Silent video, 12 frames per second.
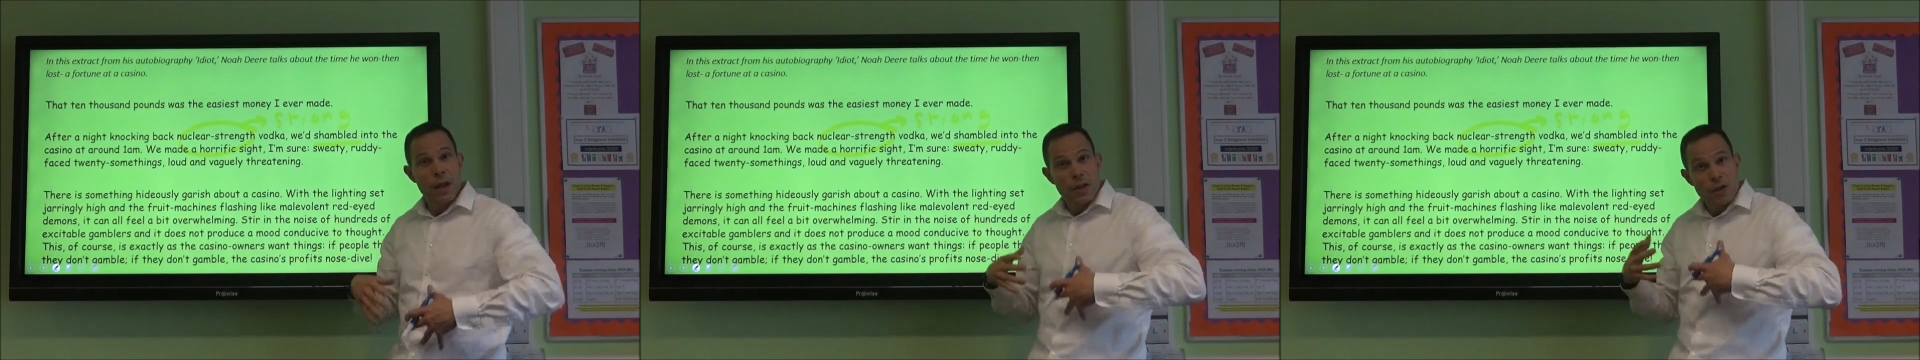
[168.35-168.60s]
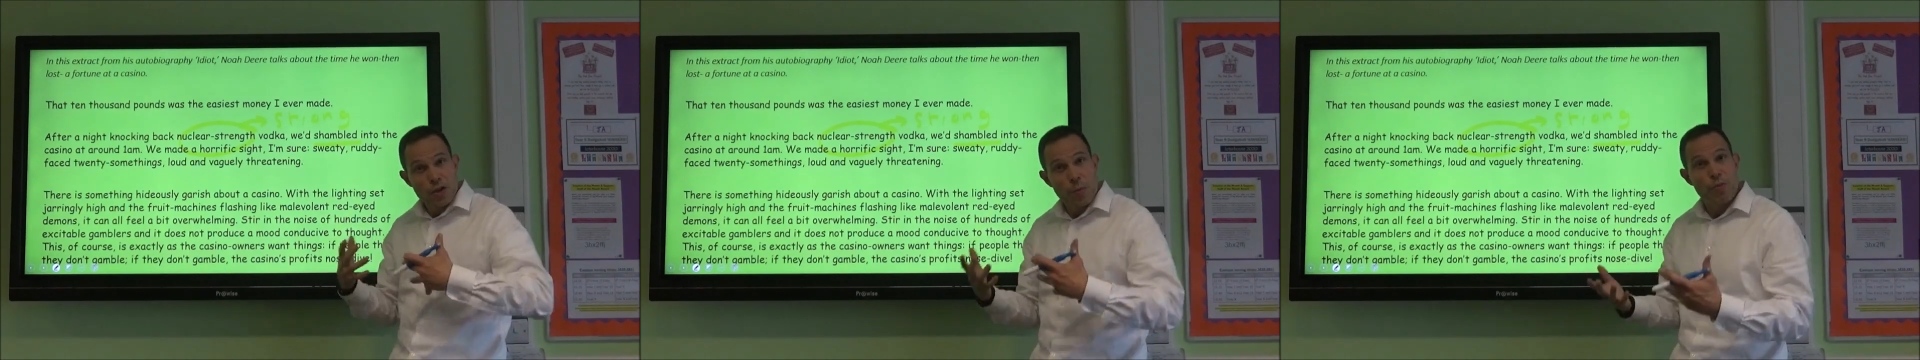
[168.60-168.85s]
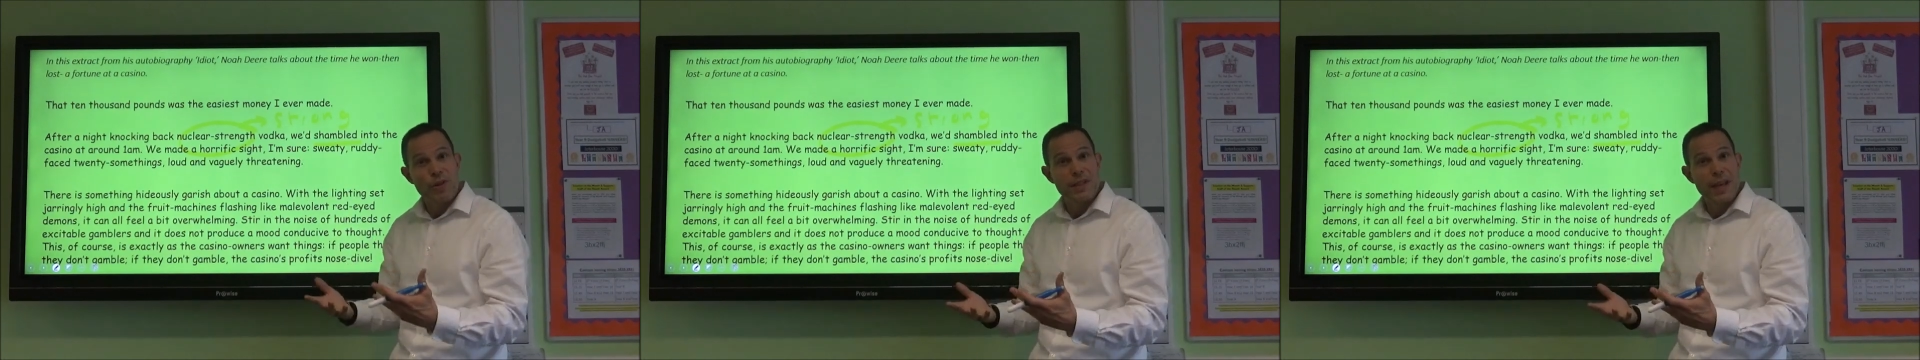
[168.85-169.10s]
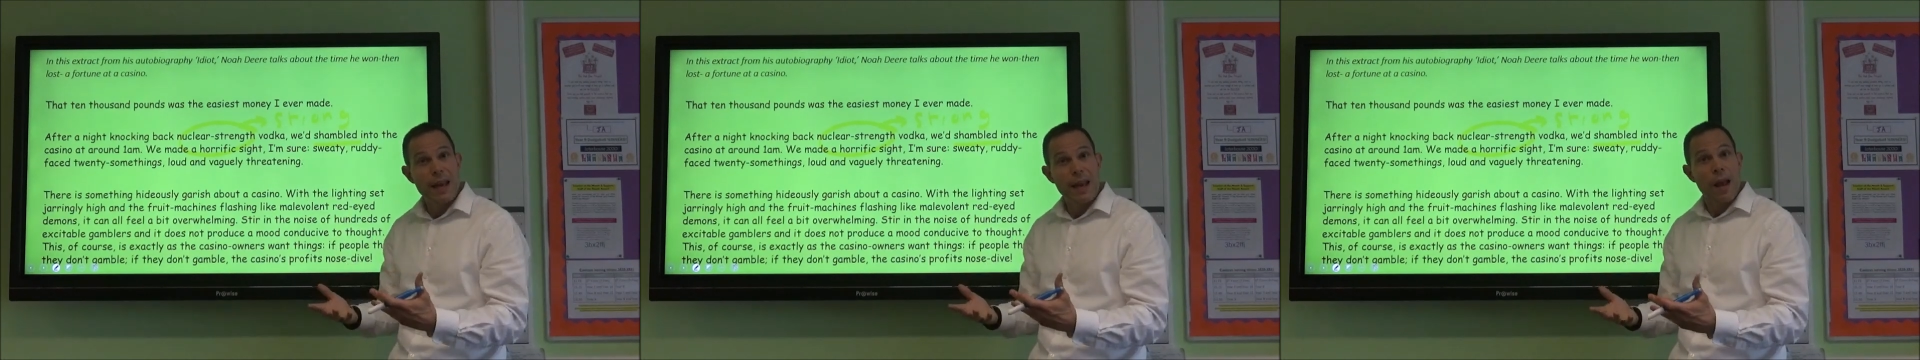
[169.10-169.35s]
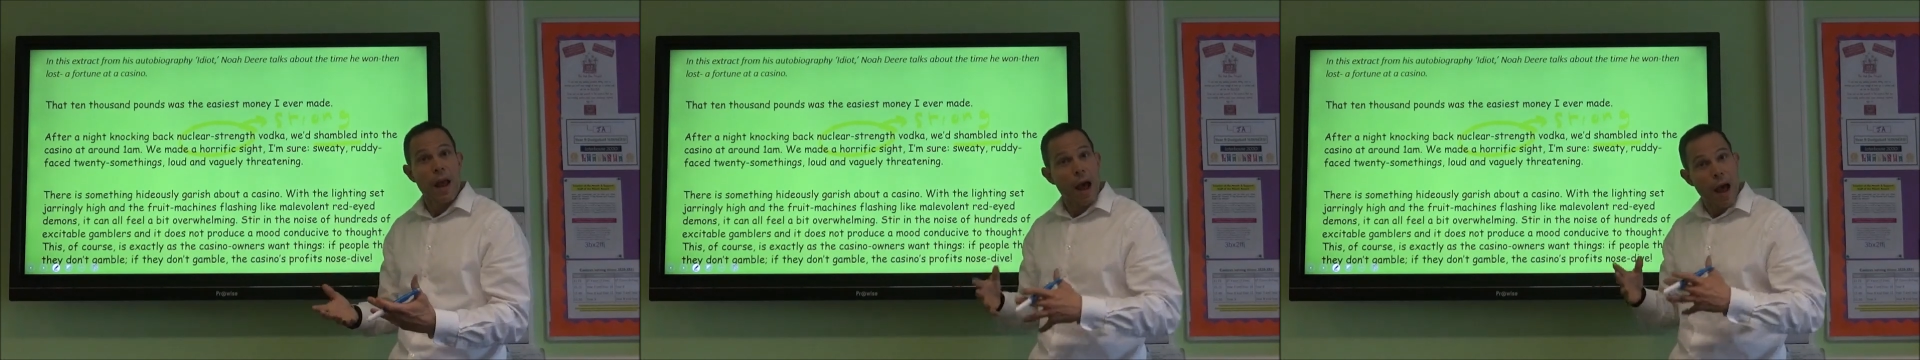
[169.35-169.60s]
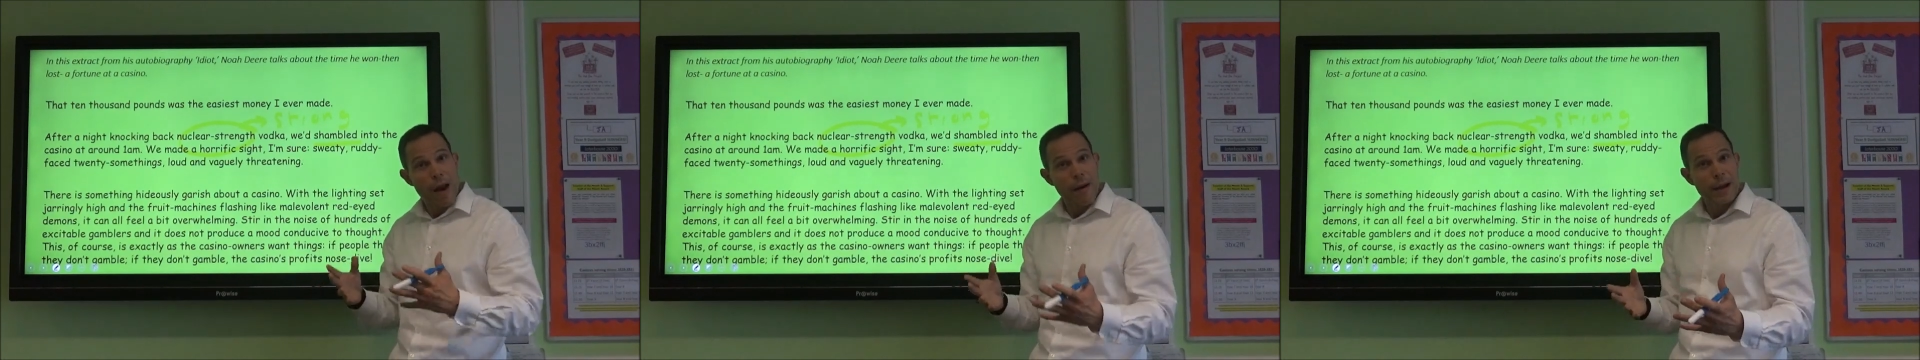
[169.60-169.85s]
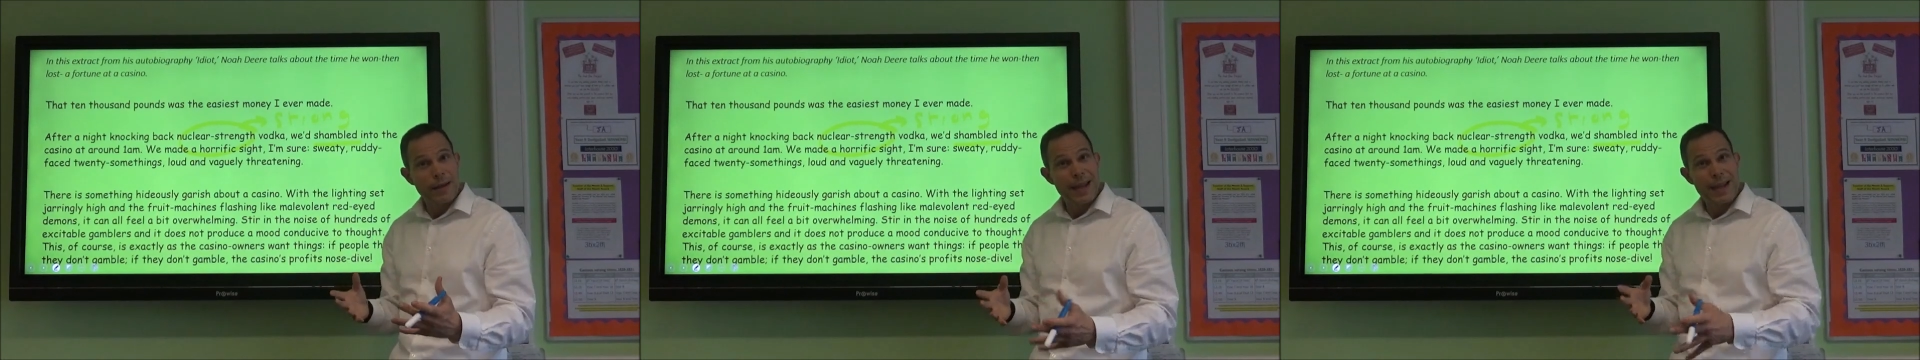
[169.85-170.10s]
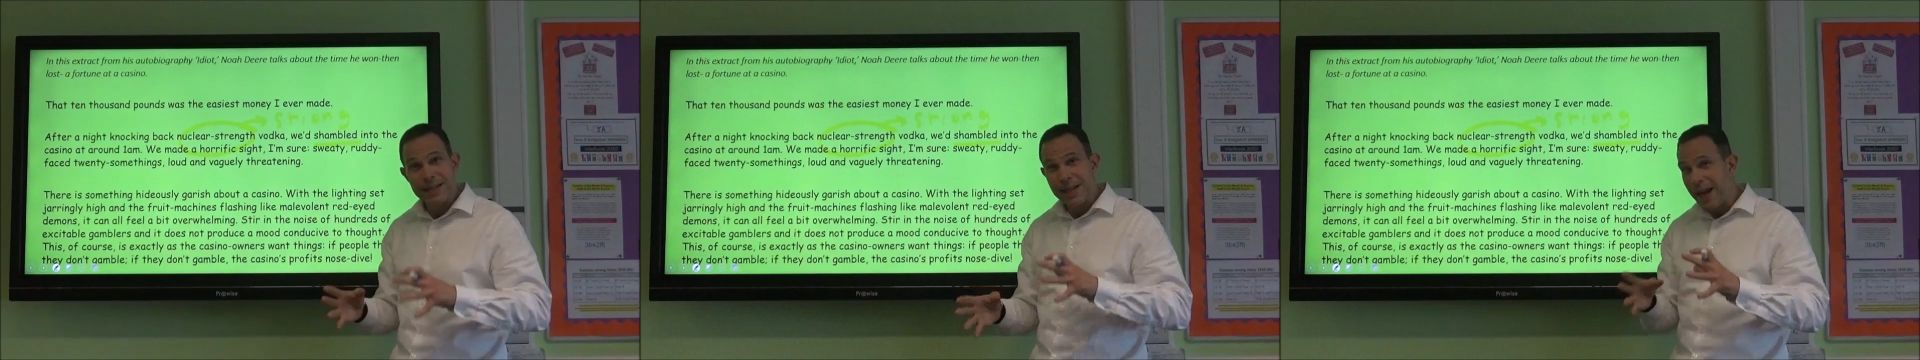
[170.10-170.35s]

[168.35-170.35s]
to present our ideas